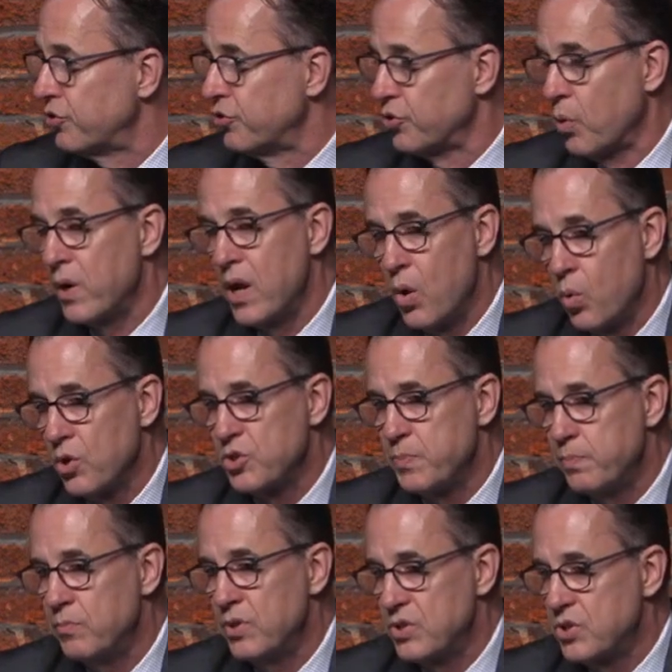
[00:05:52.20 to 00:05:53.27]
So right now
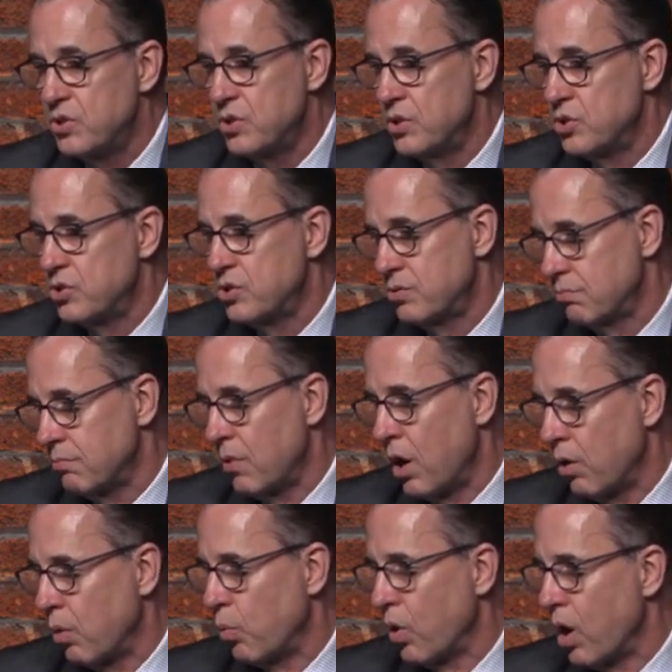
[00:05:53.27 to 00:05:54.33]

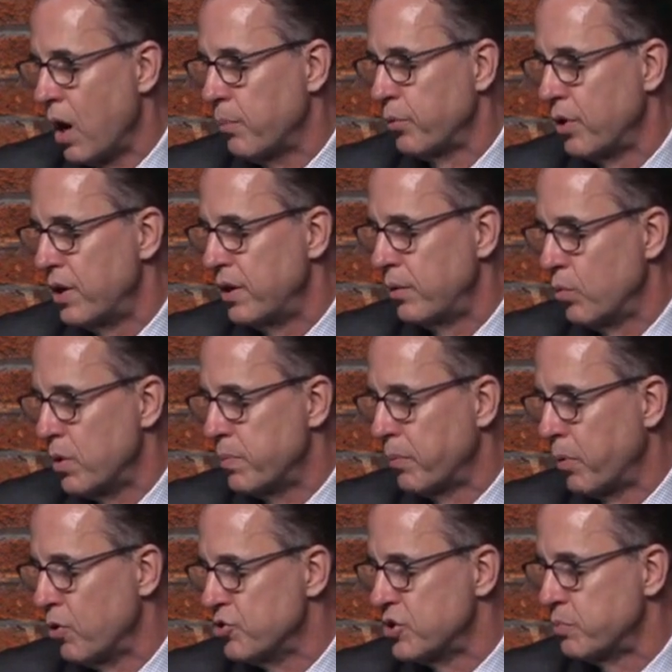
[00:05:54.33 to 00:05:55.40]
we're operating, we
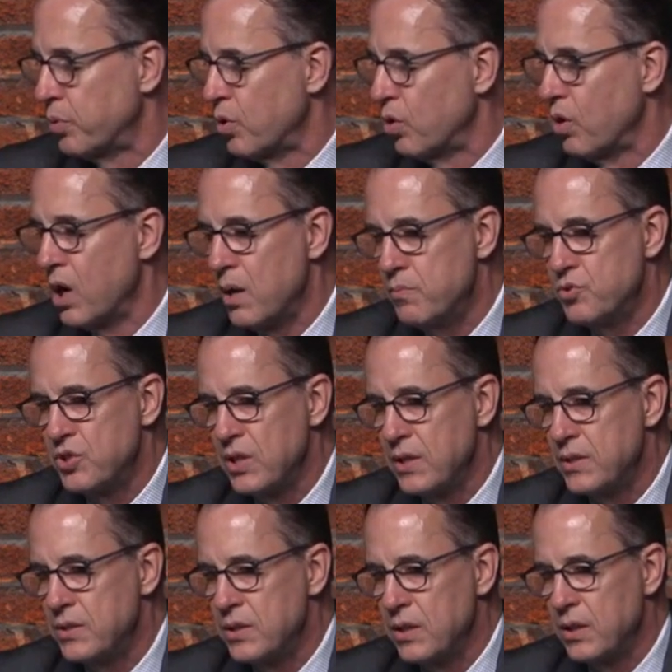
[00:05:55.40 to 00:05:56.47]
propose the programs,
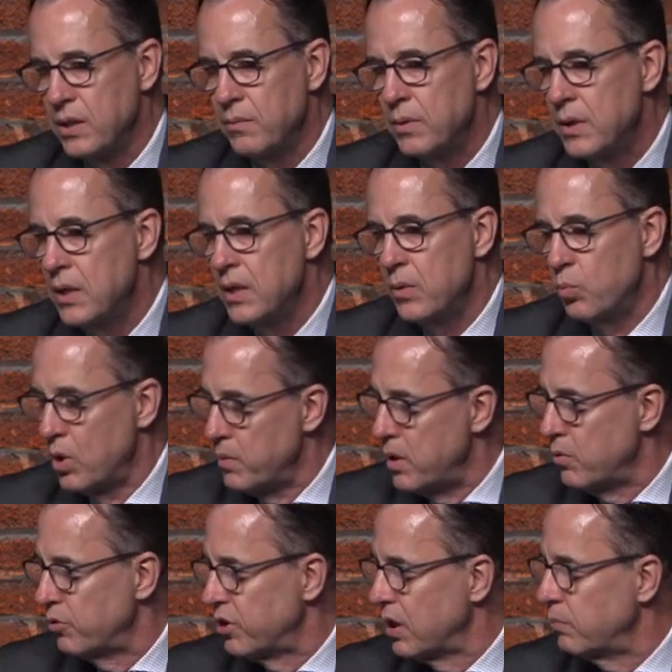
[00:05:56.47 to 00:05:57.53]
and we
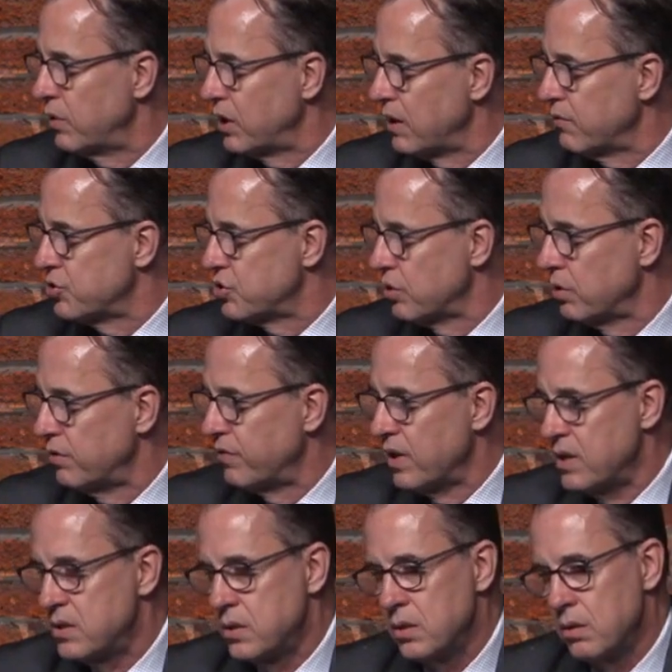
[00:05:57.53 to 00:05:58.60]
meet with them. They give us their
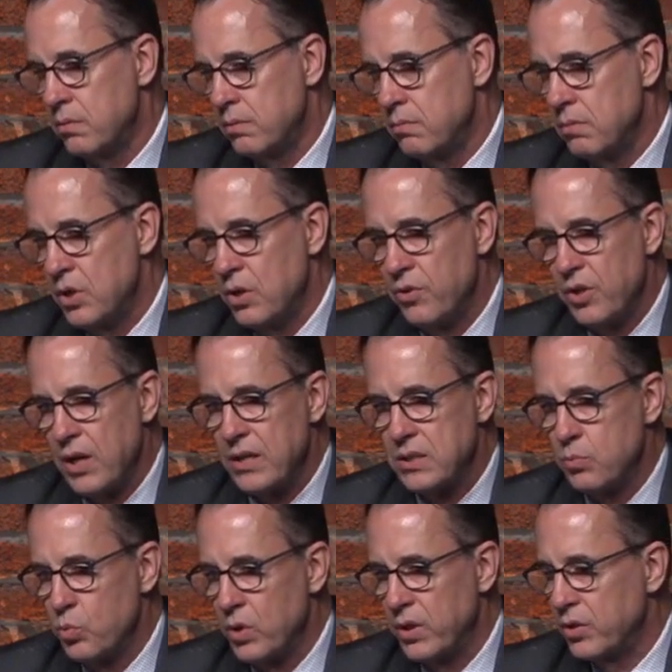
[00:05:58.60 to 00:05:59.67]
advice. They got
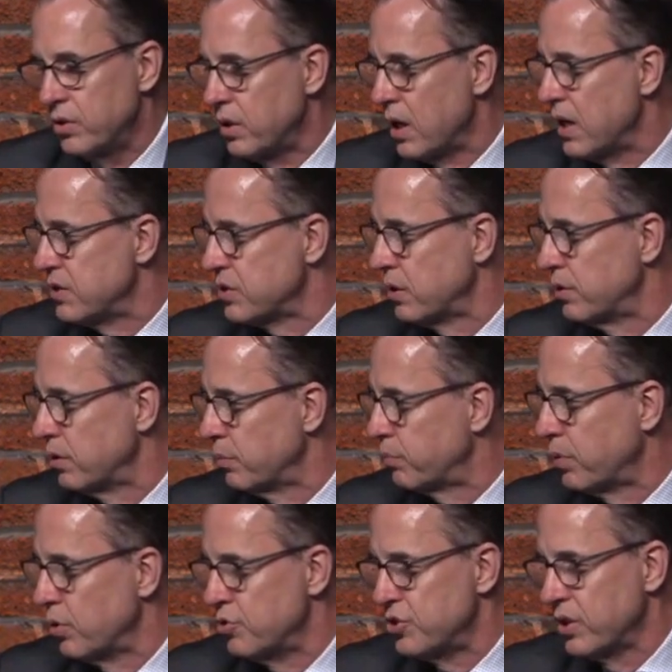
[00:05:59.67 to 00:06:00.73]
some really good guys on their
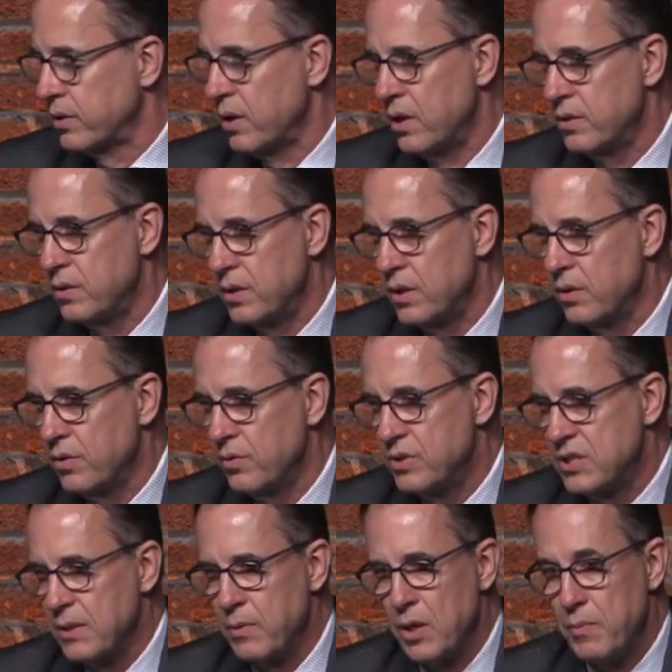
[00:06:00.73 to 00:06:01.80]
project.
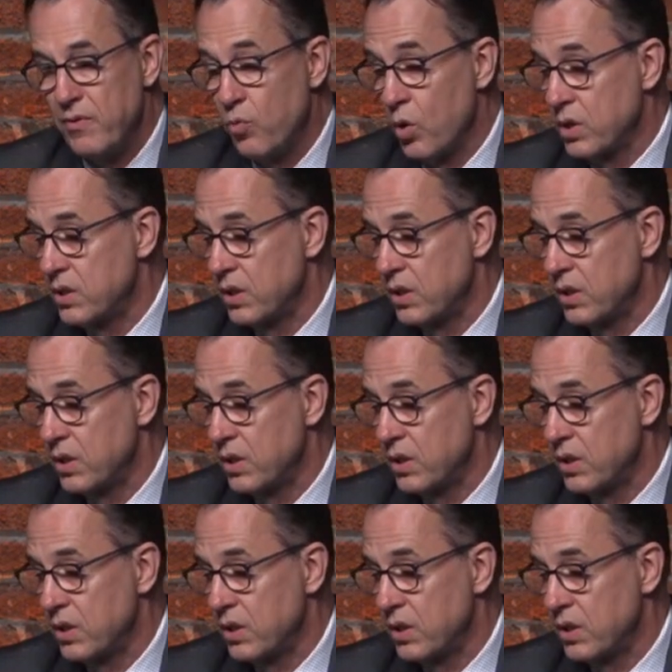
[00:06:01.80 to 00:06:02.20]
Some of them have worked in